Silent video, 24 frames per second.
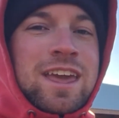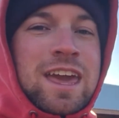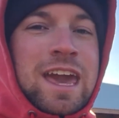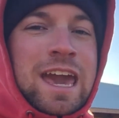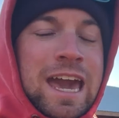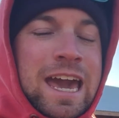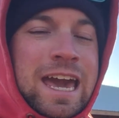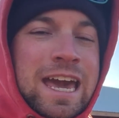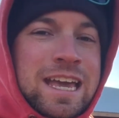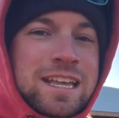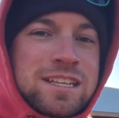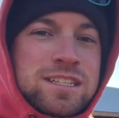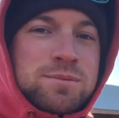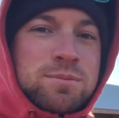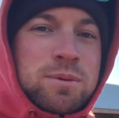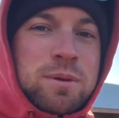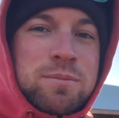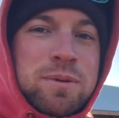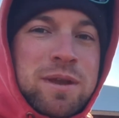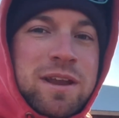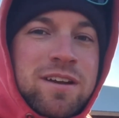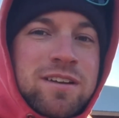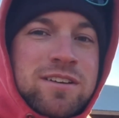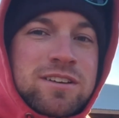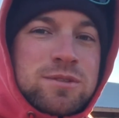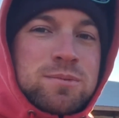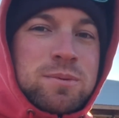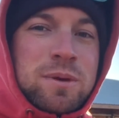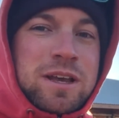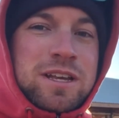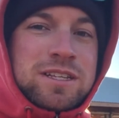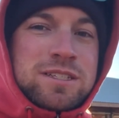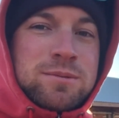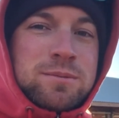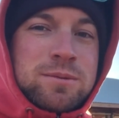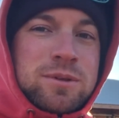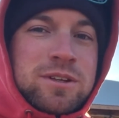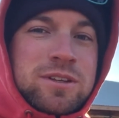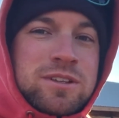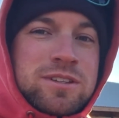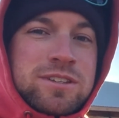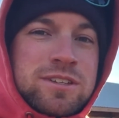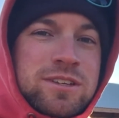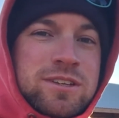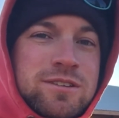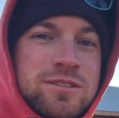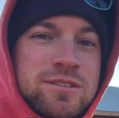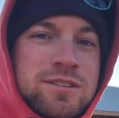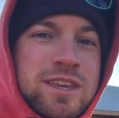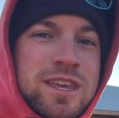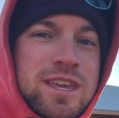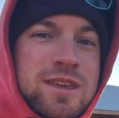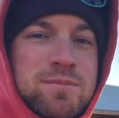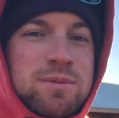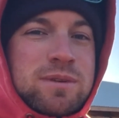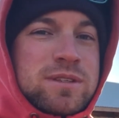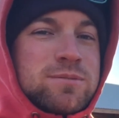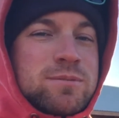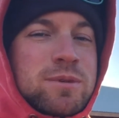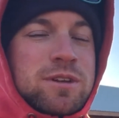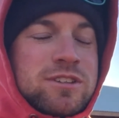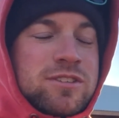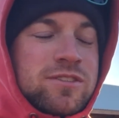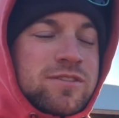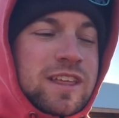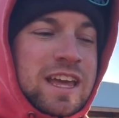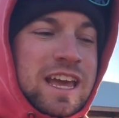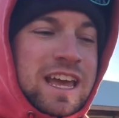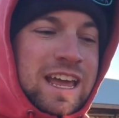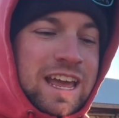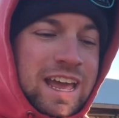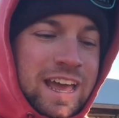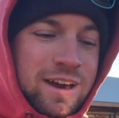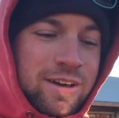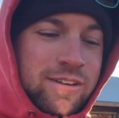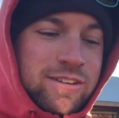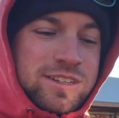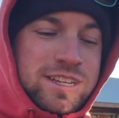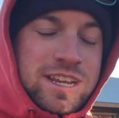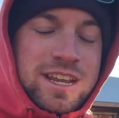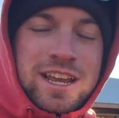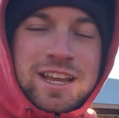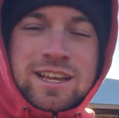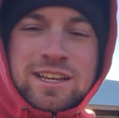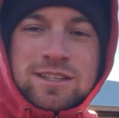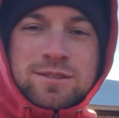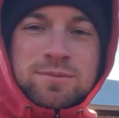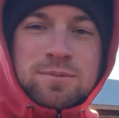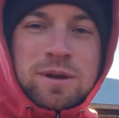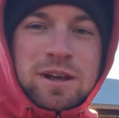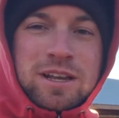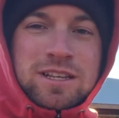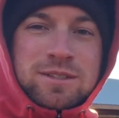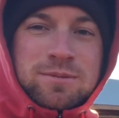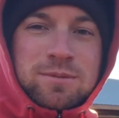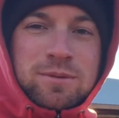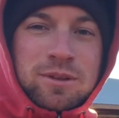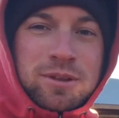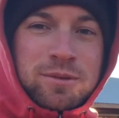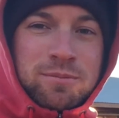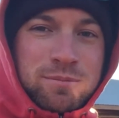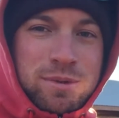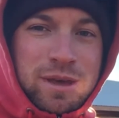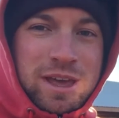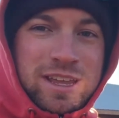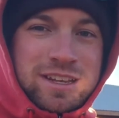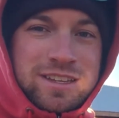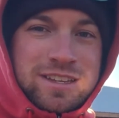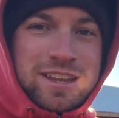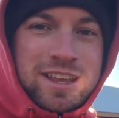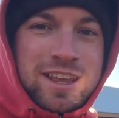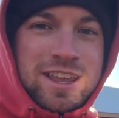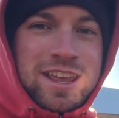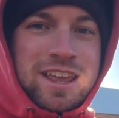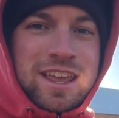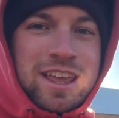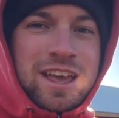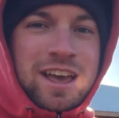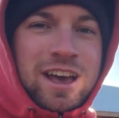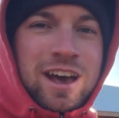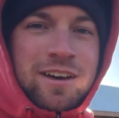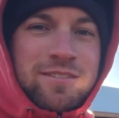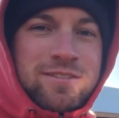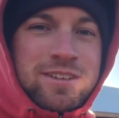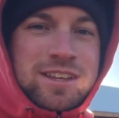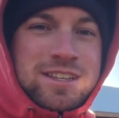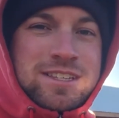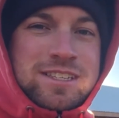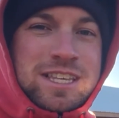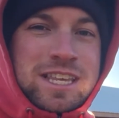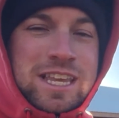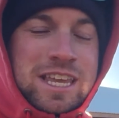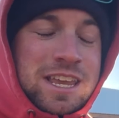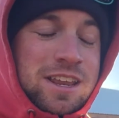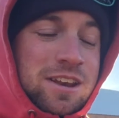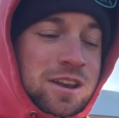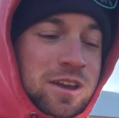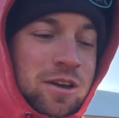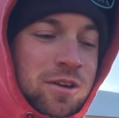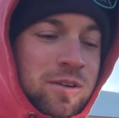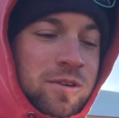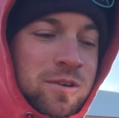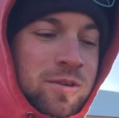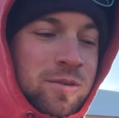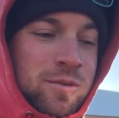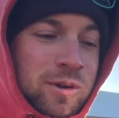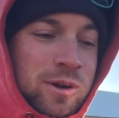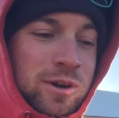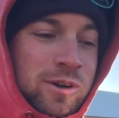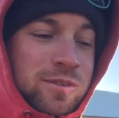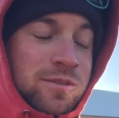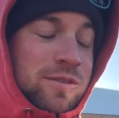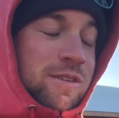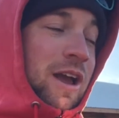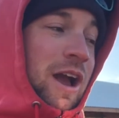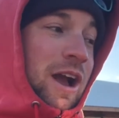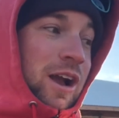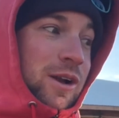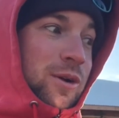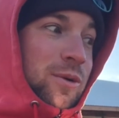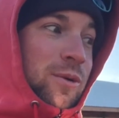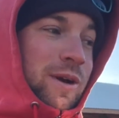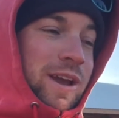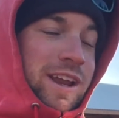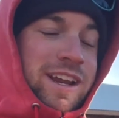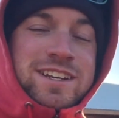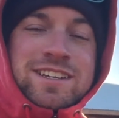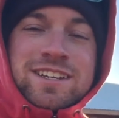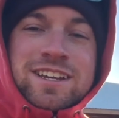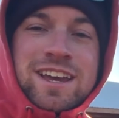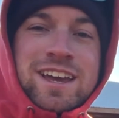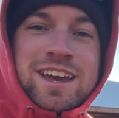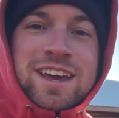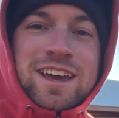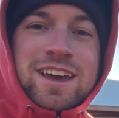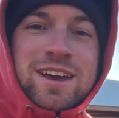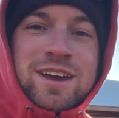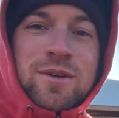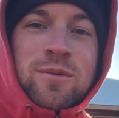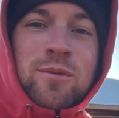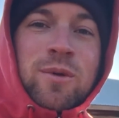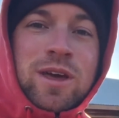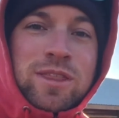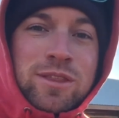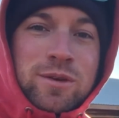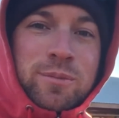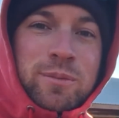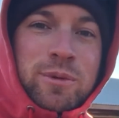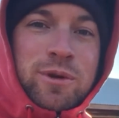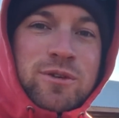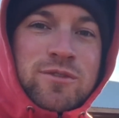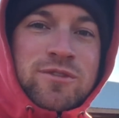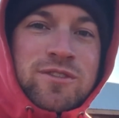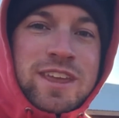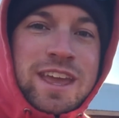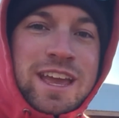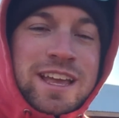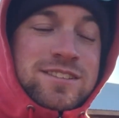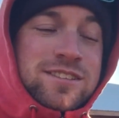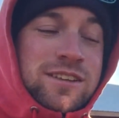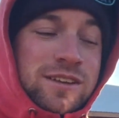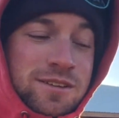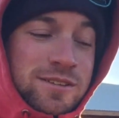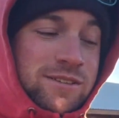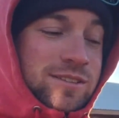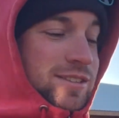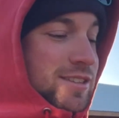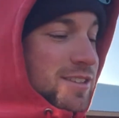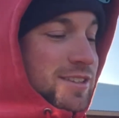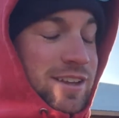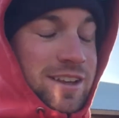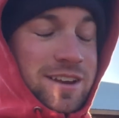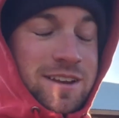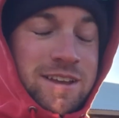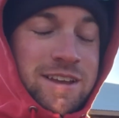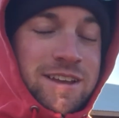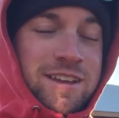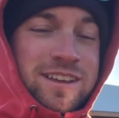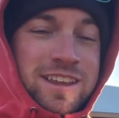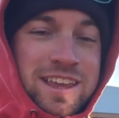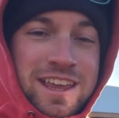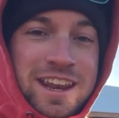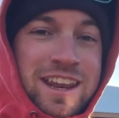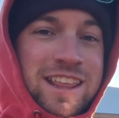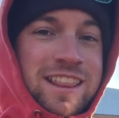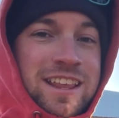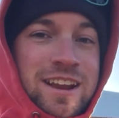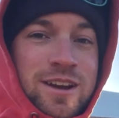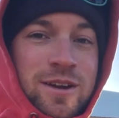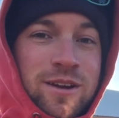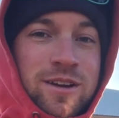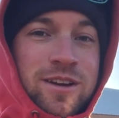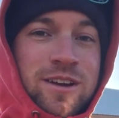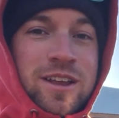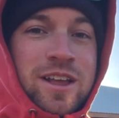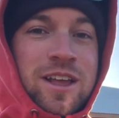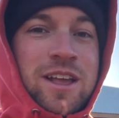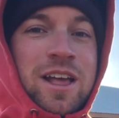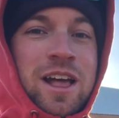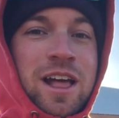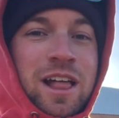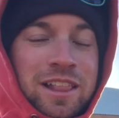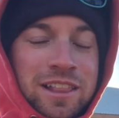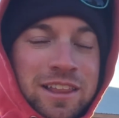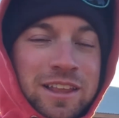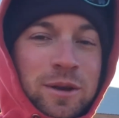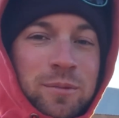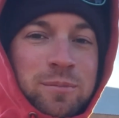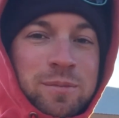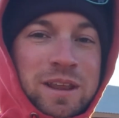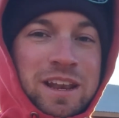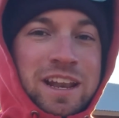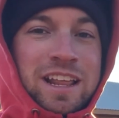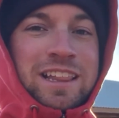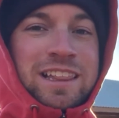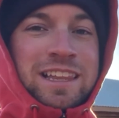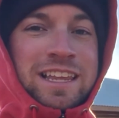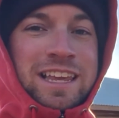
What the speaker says: as prepared as possible to keep as much of that out as possible. But obviously, you know, we're not quite weatherproof yet, so it's gonna get in there a little bit at